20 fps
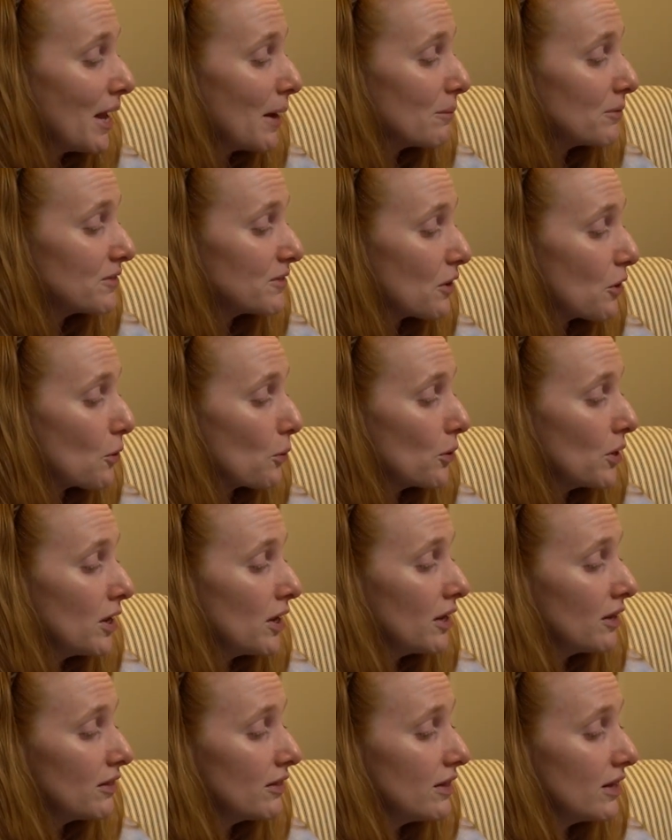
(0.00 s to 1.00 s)
So
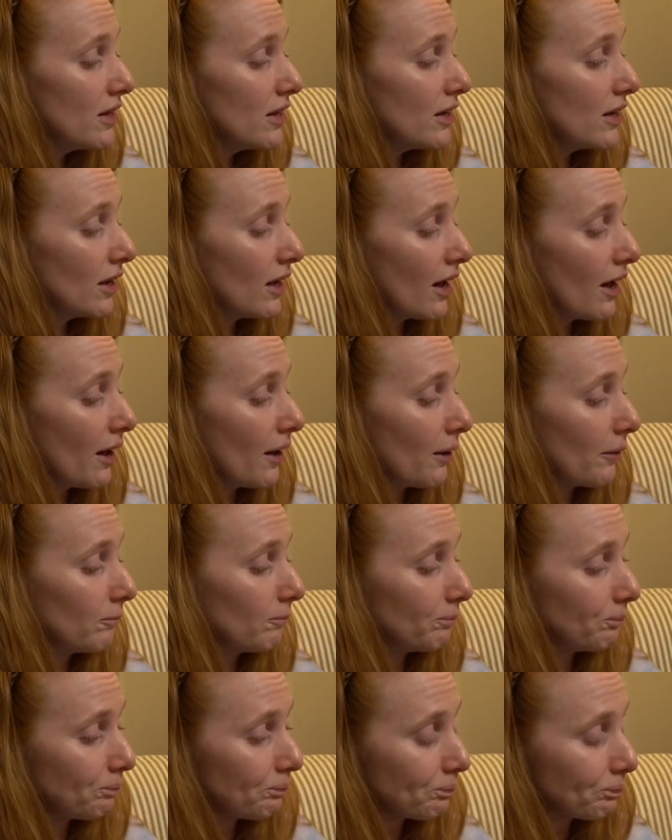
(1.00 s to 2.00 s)
the
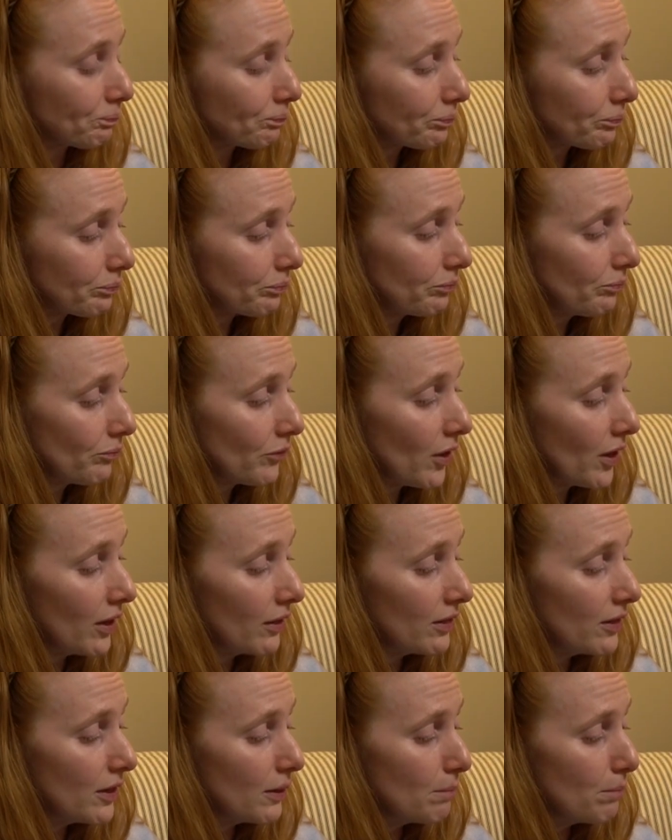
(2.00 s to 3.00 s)
um,
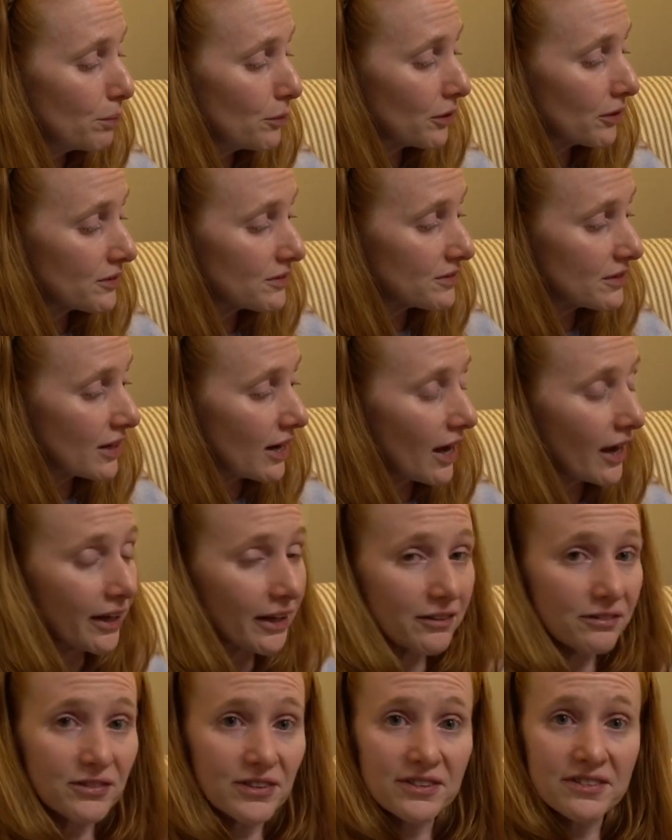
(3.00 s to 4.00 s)
the books that I
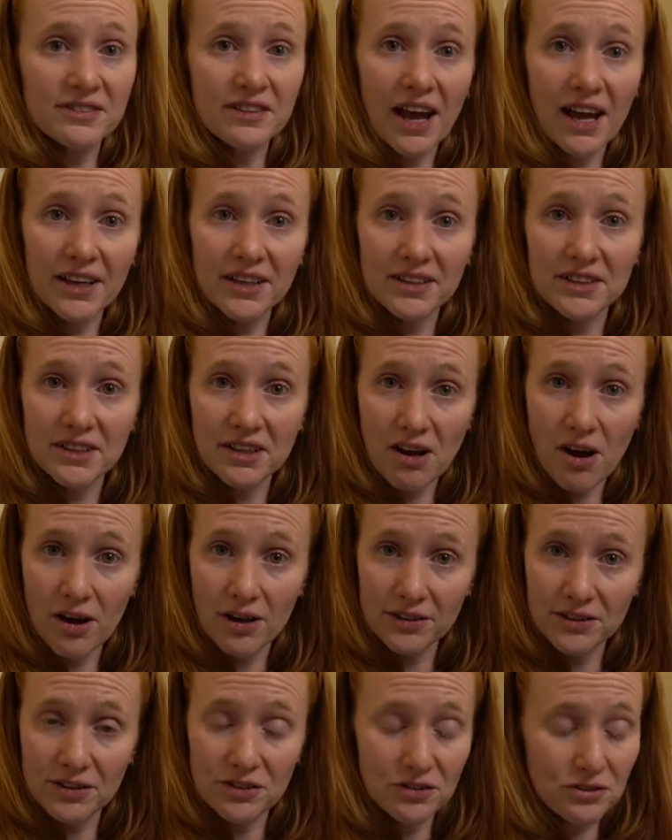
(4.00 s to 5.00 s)
have decided to
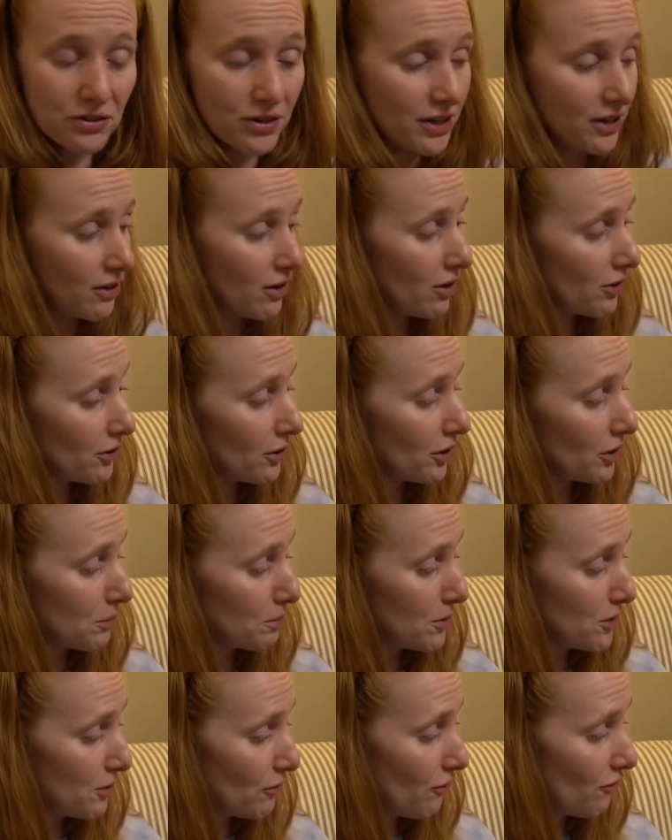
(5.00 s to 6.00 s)
concentrate on are going to
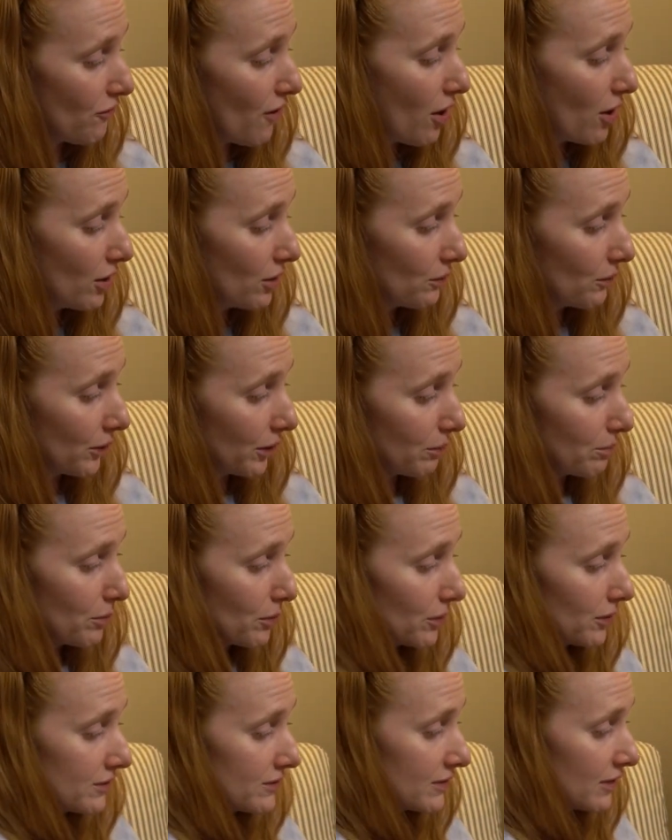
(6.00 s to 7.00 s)
be the following
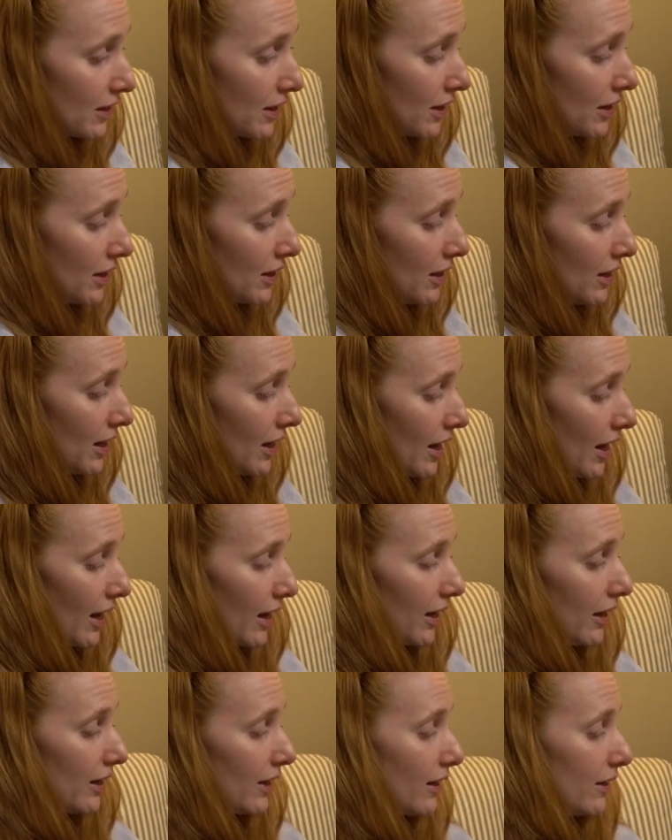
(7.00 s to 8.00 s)
books
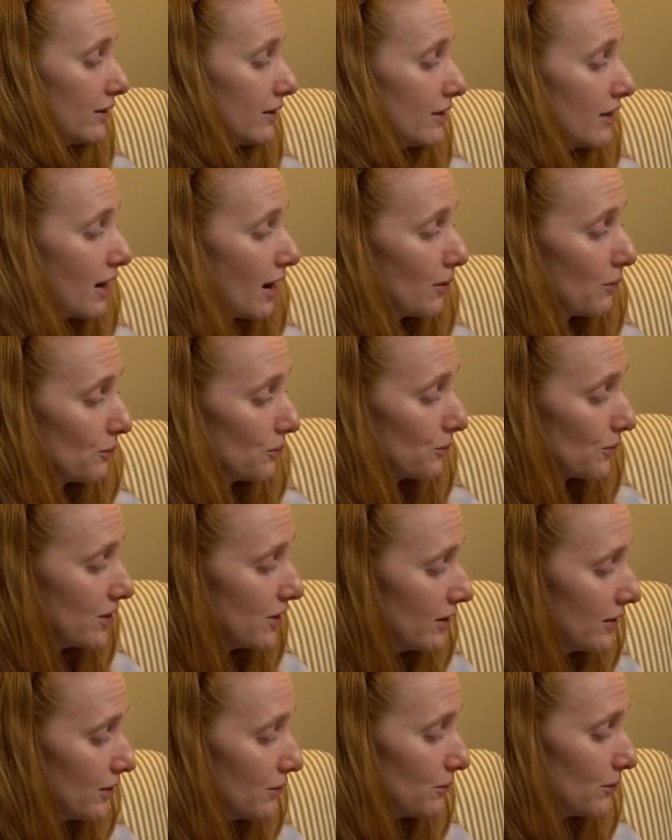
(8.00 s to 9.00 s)
and I
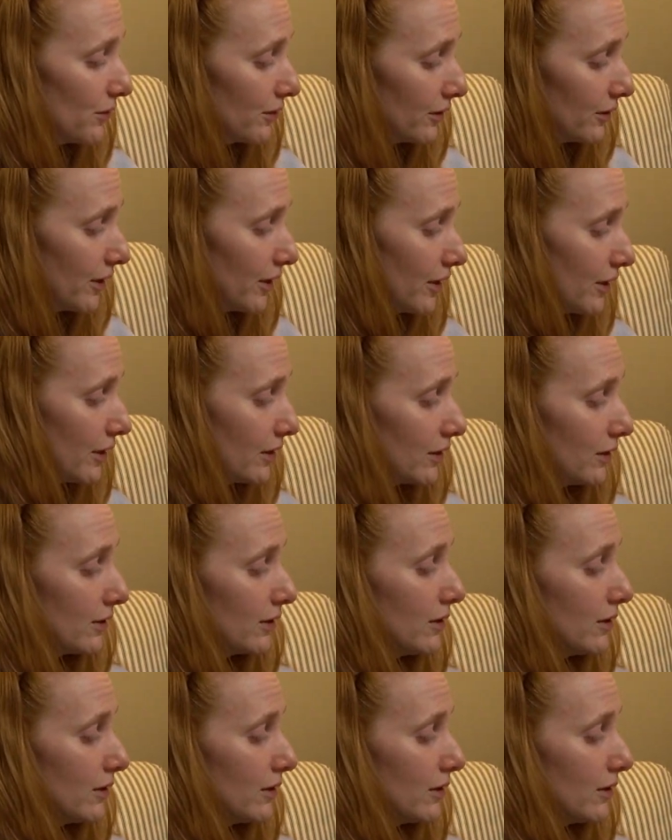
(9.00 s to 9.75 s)
really really